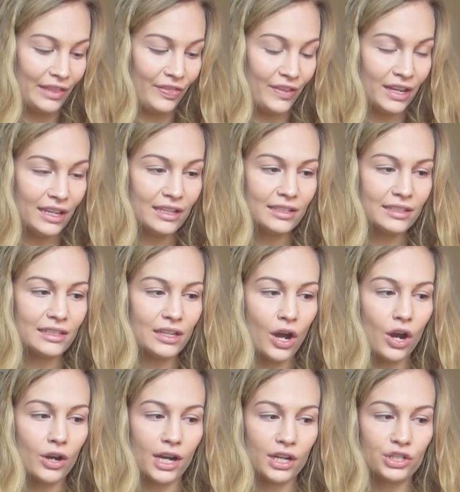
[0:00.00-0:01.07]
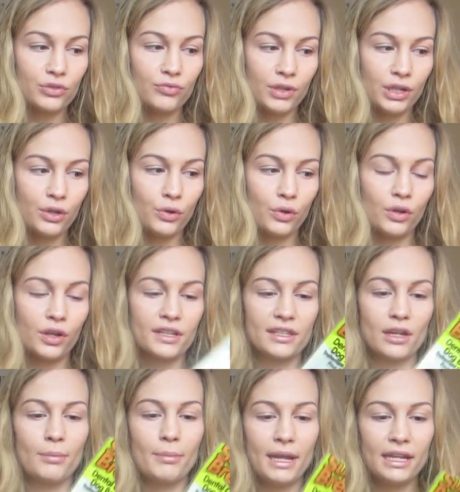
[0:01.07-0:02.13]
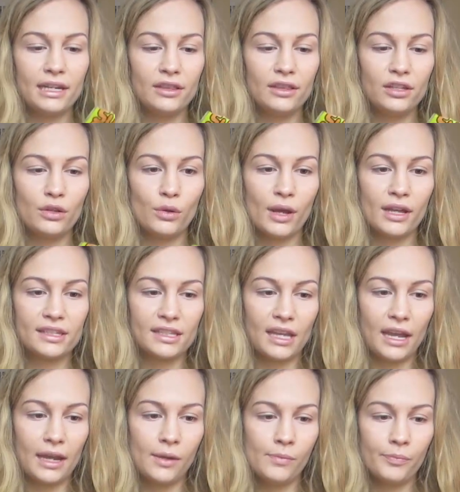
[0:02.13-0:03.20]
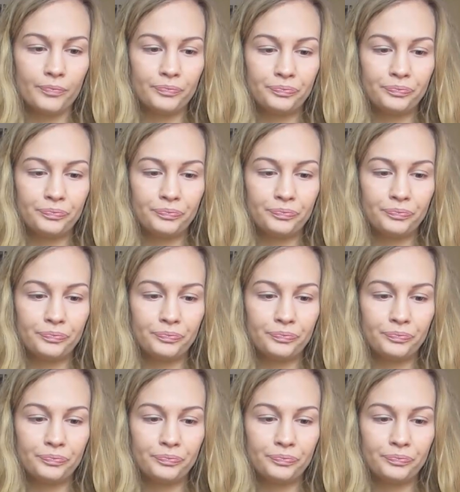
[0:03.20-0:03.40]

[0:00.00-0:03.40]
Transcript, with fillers: These are actually really cool because they're made in the USA.